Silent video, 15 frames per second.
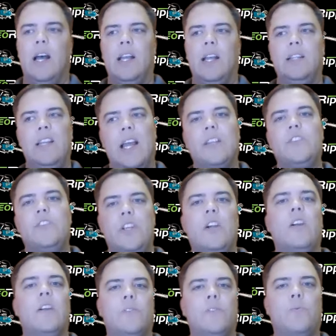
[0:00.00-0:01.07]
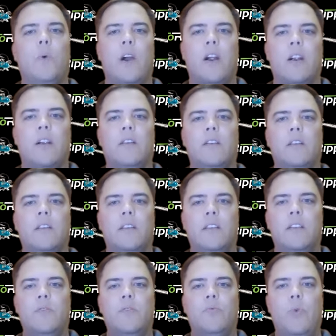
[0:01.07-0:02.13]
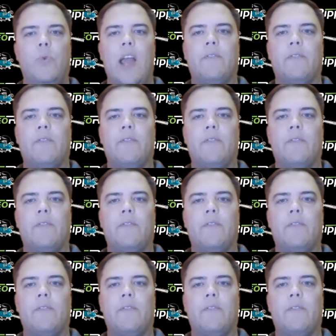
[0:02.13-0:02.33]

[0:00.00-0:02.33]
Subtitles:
Next year is where we